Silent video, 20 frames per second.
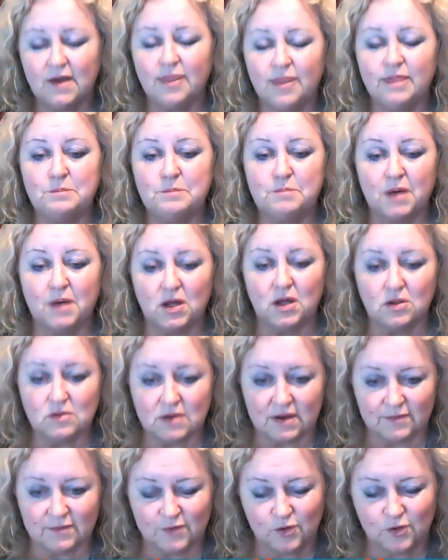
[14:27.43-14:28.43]
the
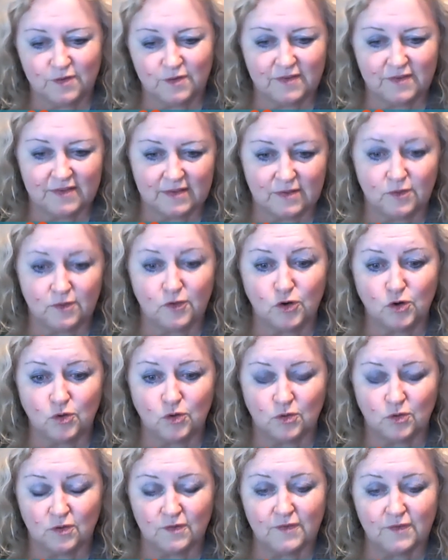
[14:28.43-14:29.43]
bulk of your
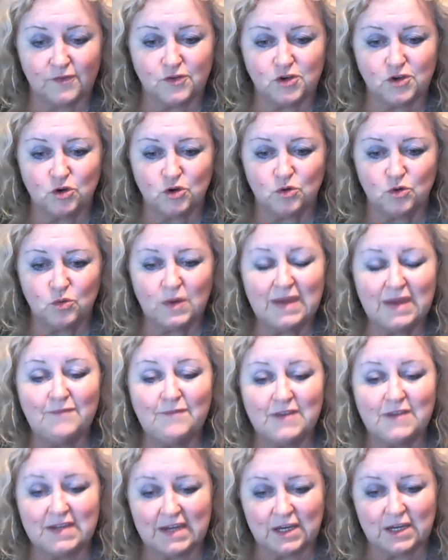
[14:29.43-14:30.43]
circles to
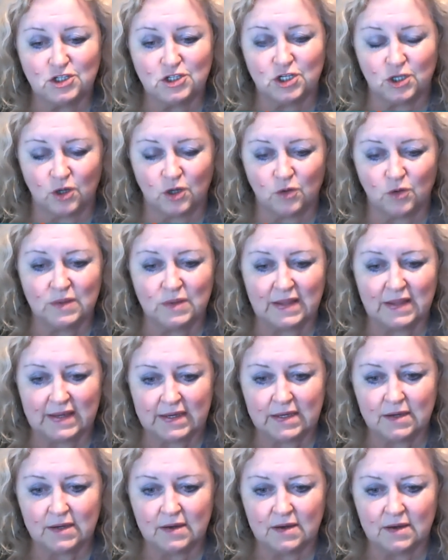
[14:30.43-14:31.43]
invitation only,